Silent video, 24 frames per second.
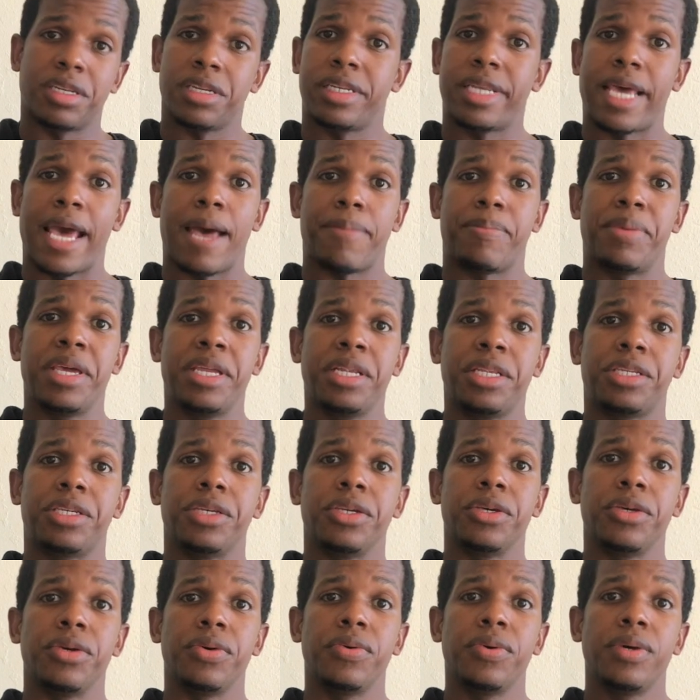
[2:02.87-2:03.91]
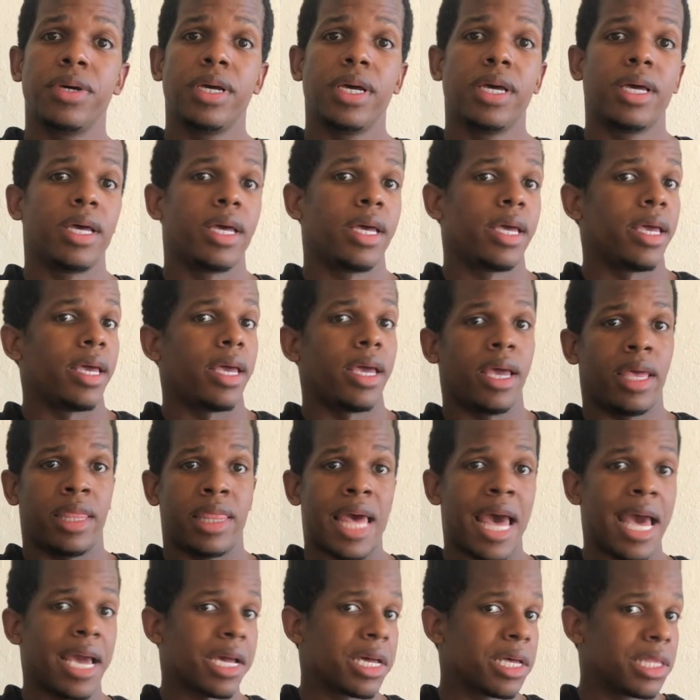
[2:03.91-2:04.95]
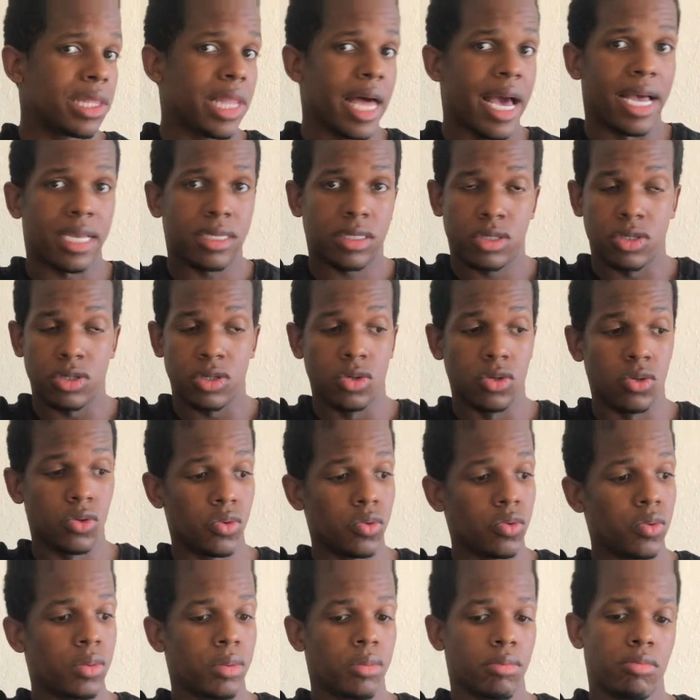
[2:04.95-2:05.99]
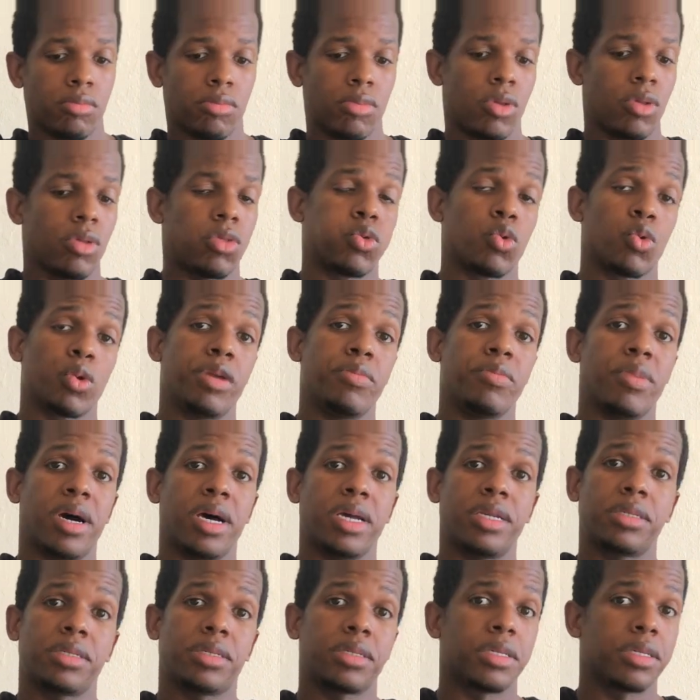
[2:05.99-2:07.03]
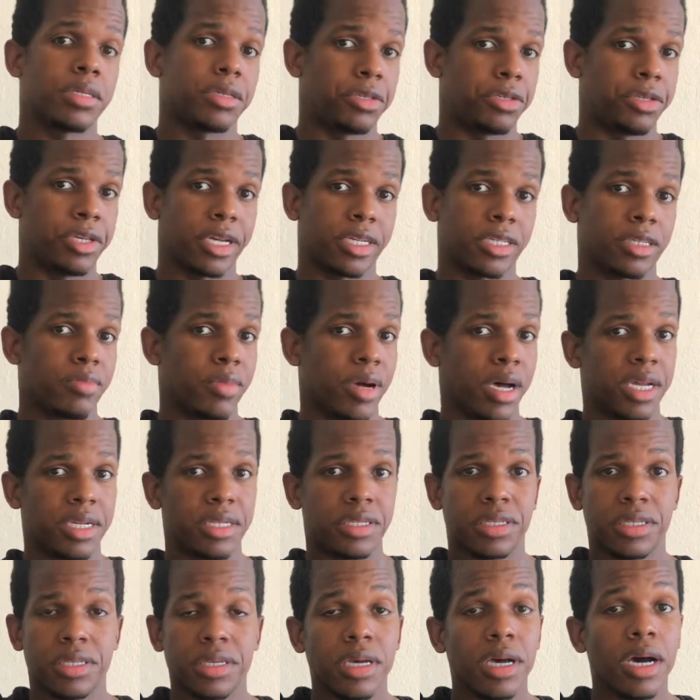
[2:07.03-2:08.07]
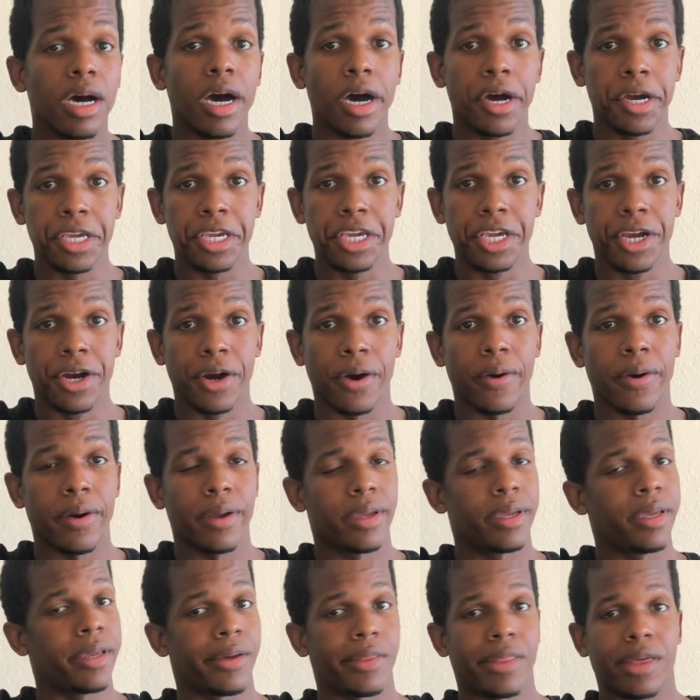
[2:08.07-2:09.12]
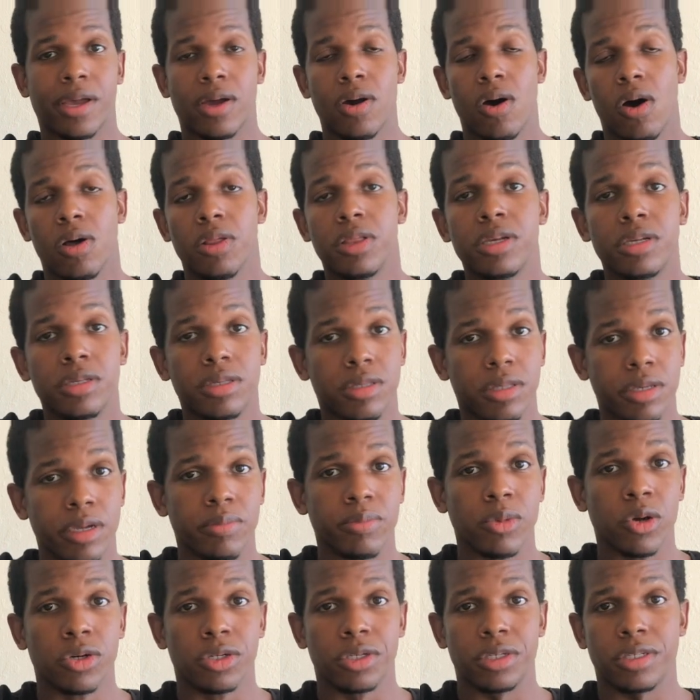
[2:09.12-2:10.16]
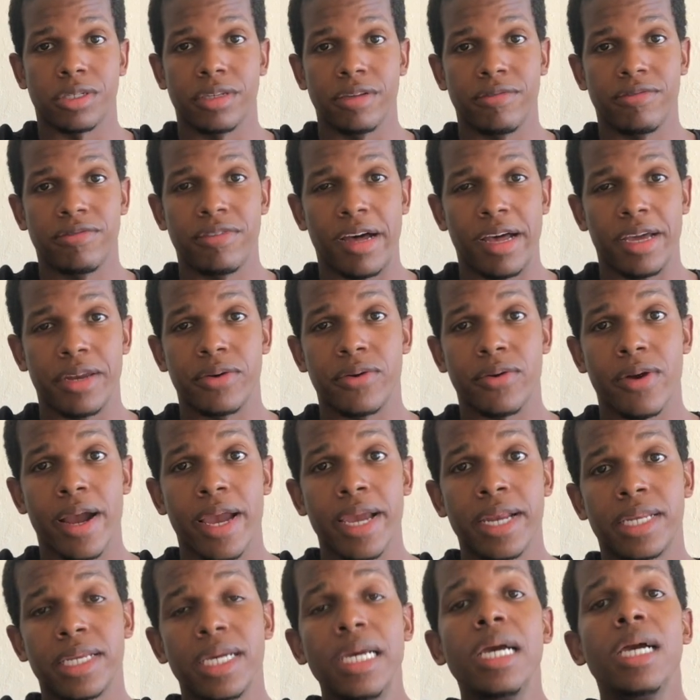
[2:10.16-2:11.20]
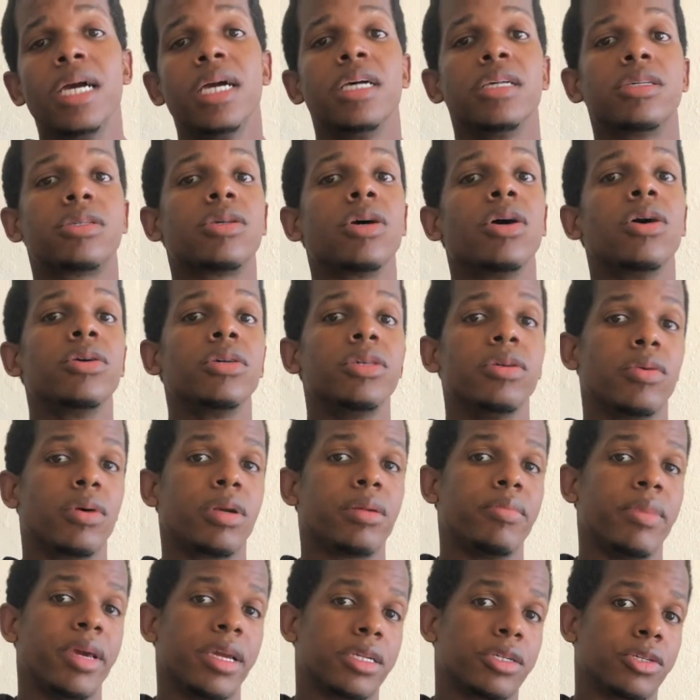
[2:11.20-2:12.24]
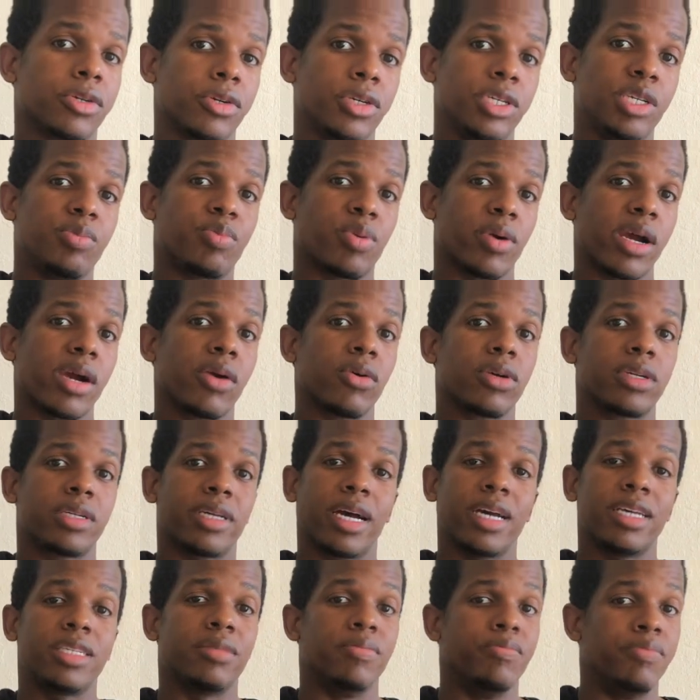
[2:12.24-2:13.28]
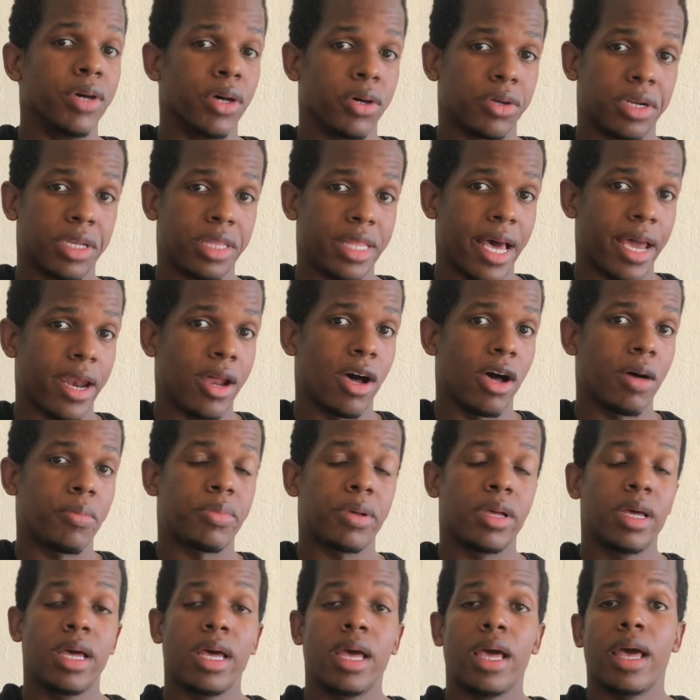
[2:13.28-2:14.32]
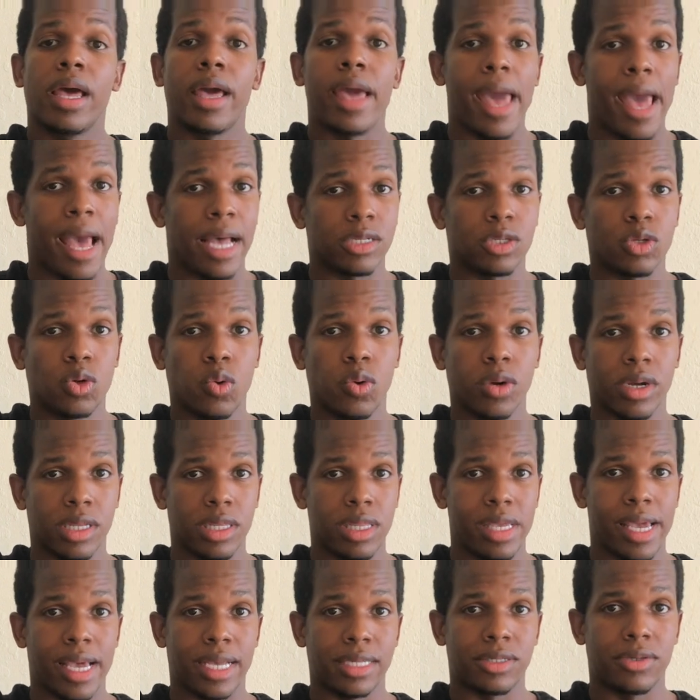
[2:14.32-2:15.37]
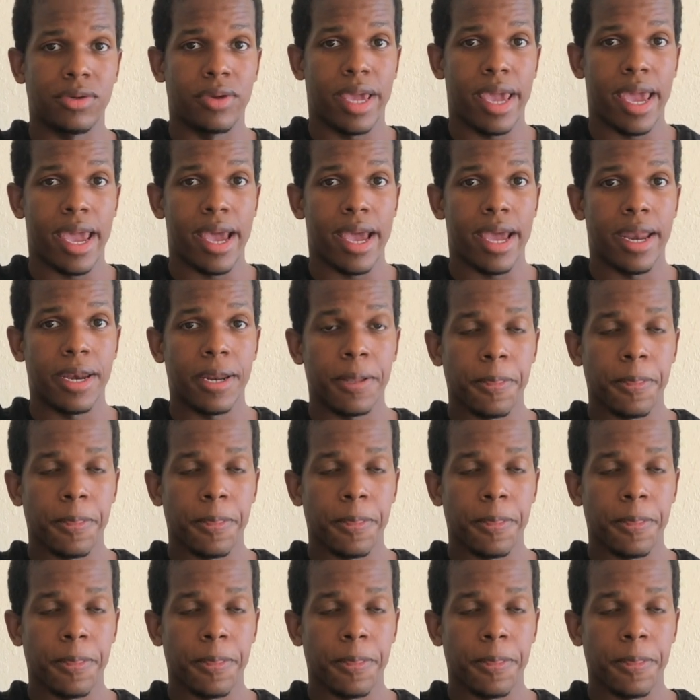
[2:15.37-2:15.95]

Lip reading: to tap into, and that could last you 3 months, 6 months, a year. They call this the emergency fund, right? So you want to make sure you prioritize building that up as quickly as you can.